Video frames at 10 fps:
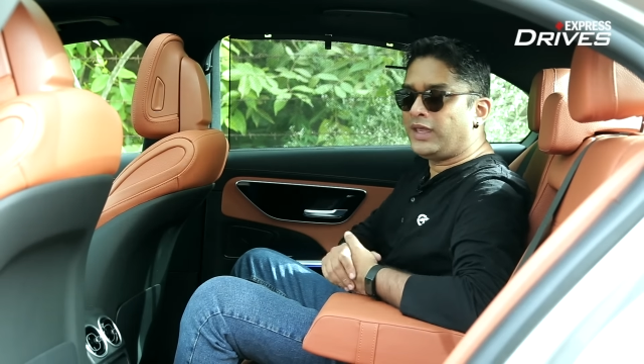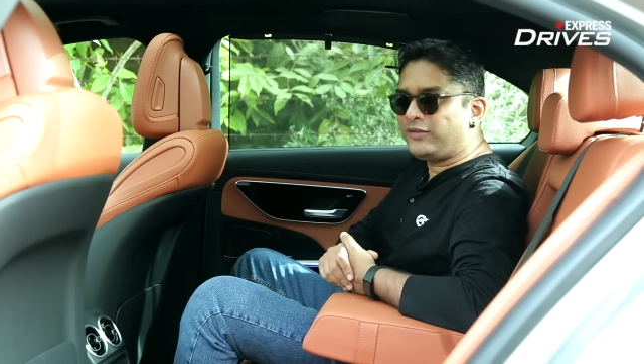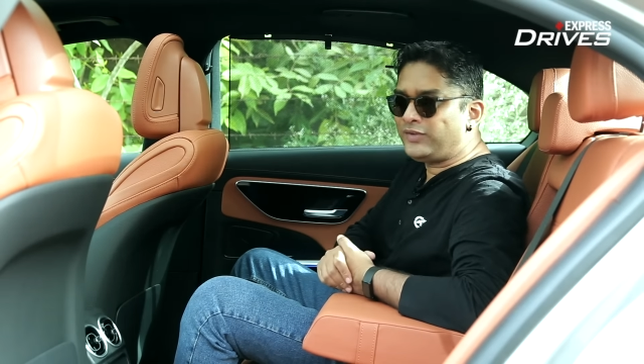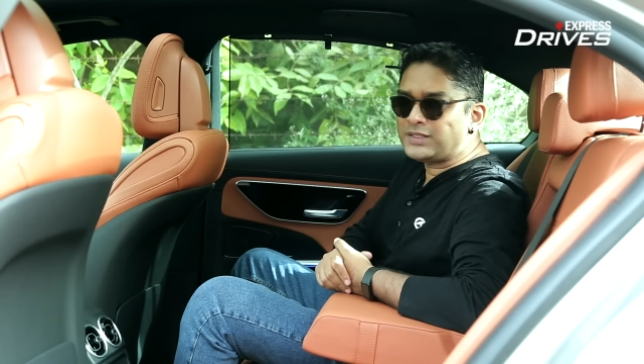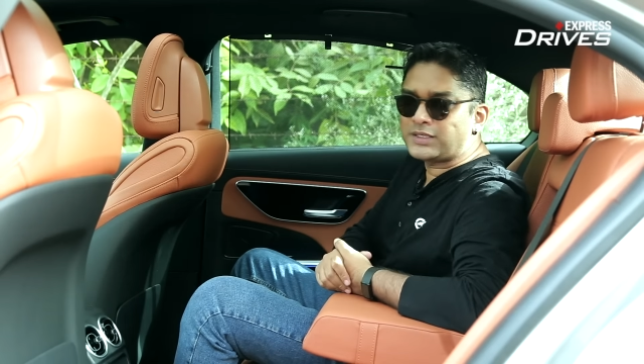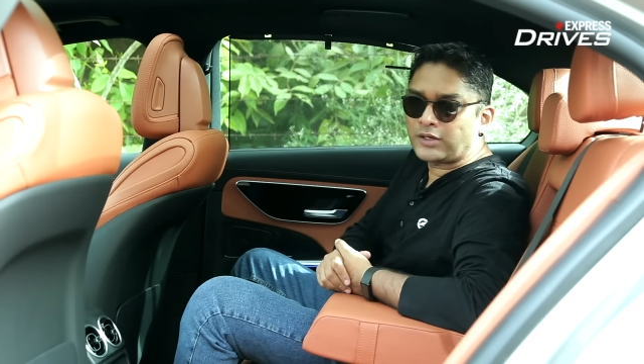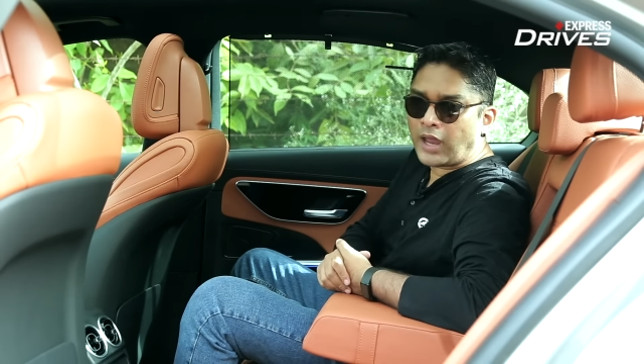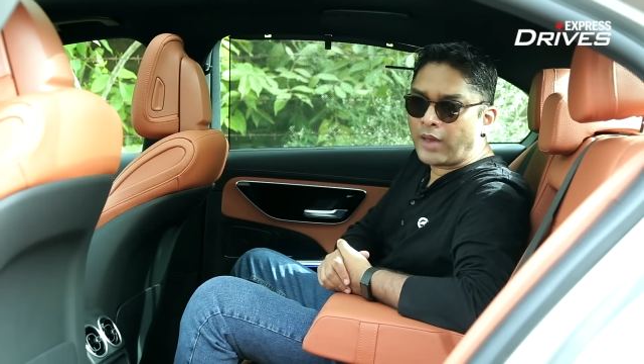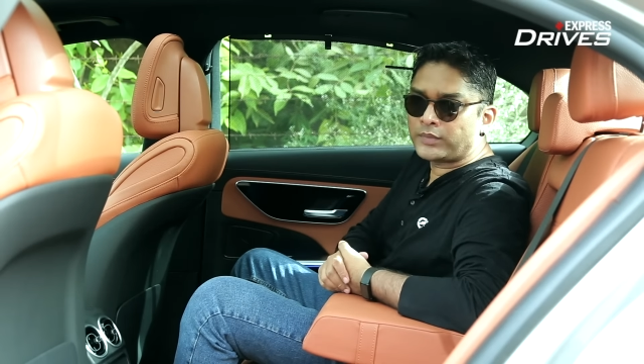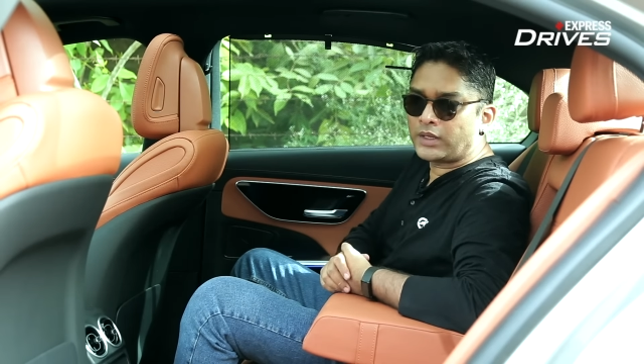it feels
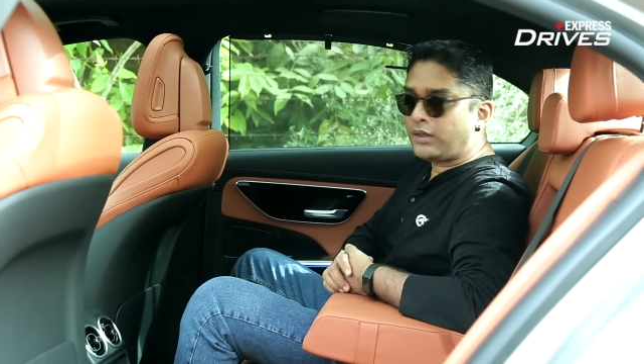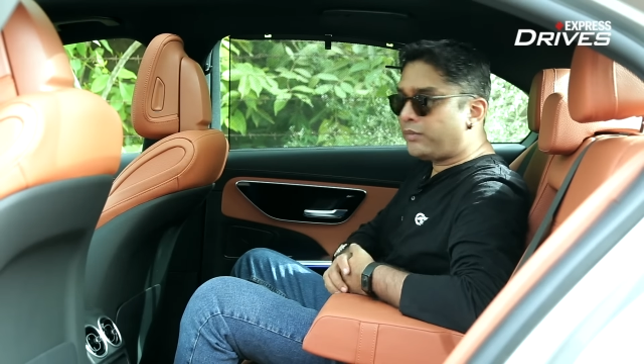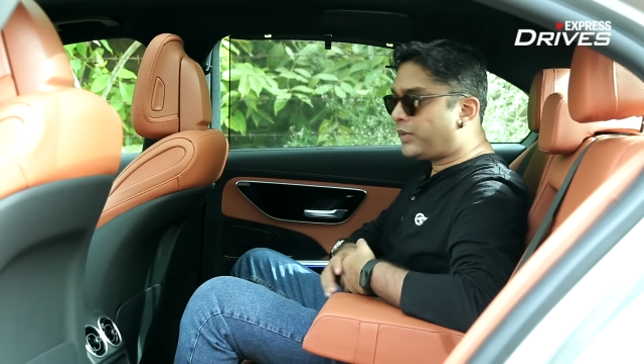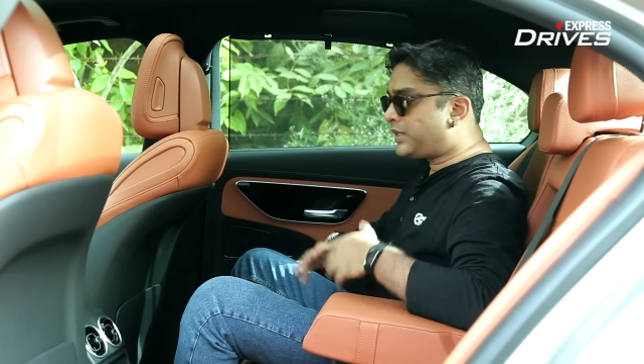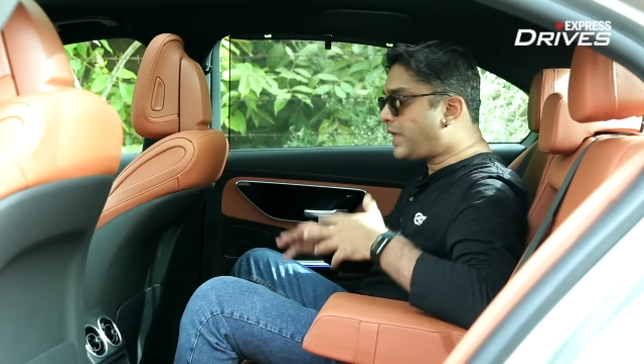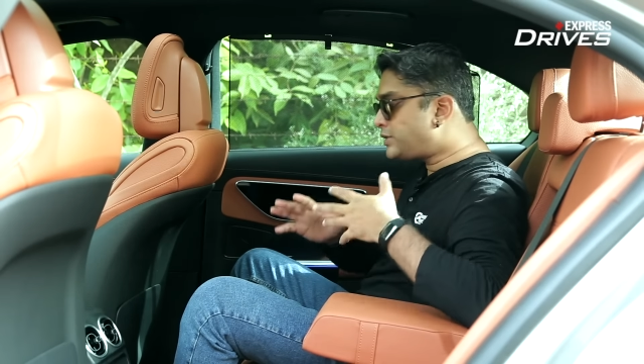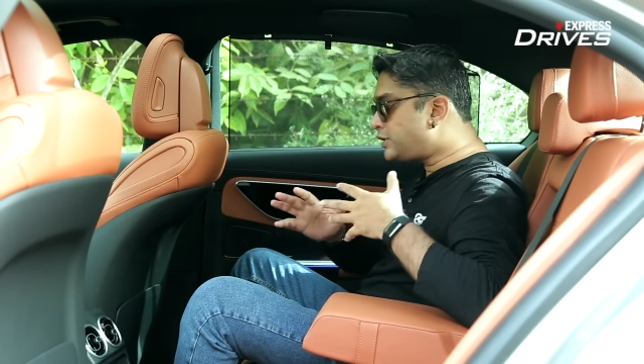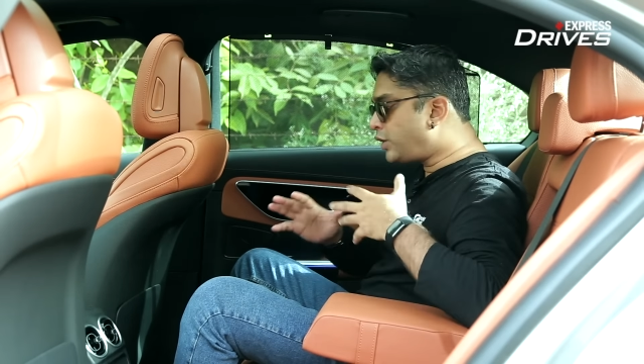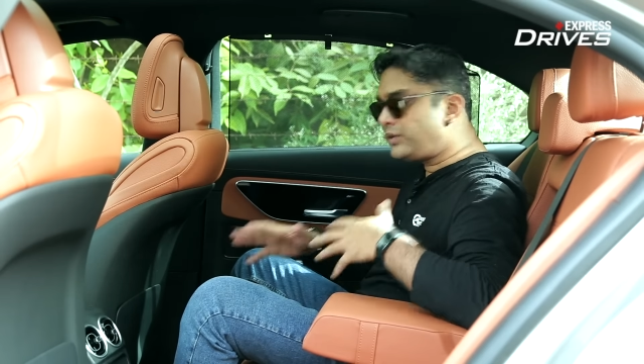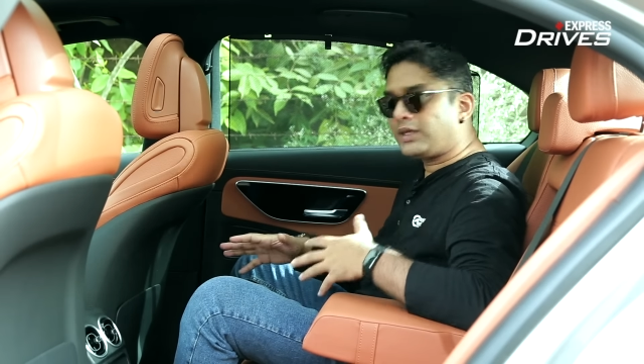cramped. But
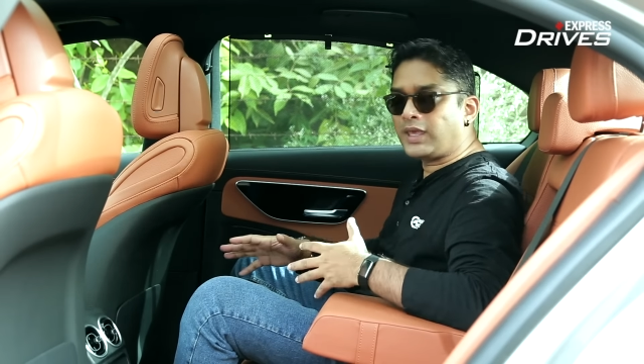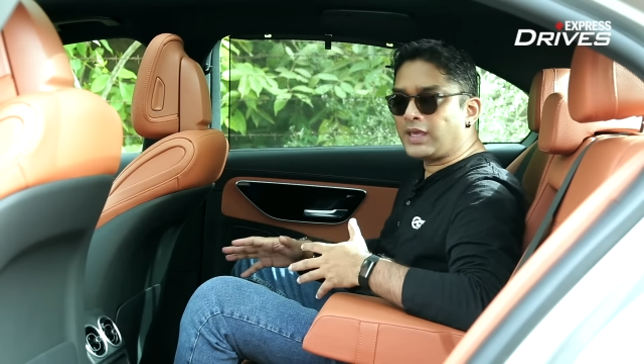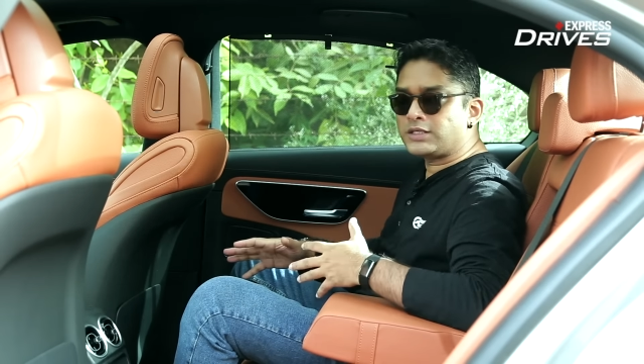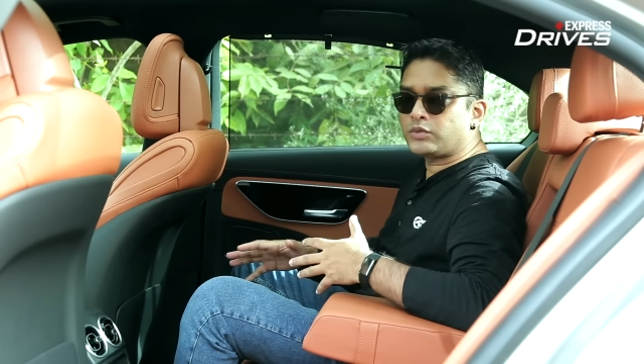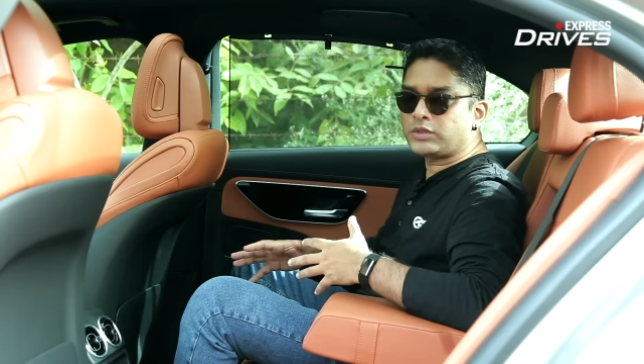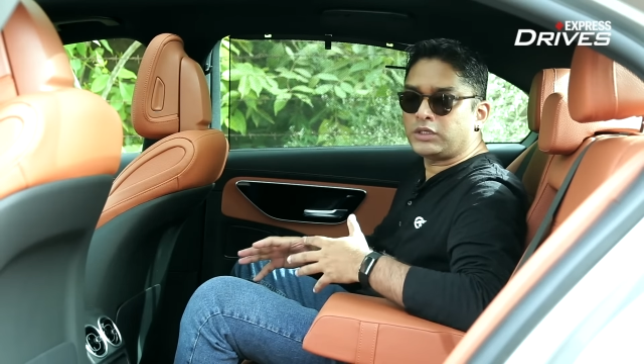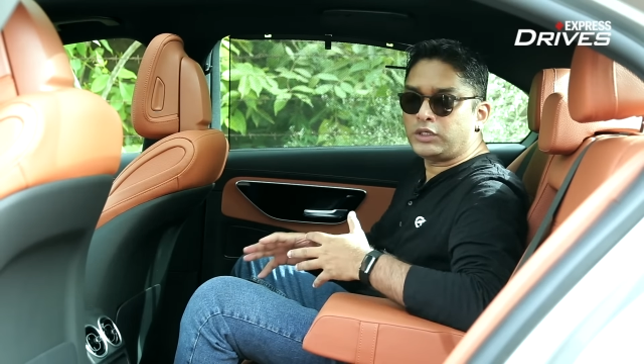that's not the case with the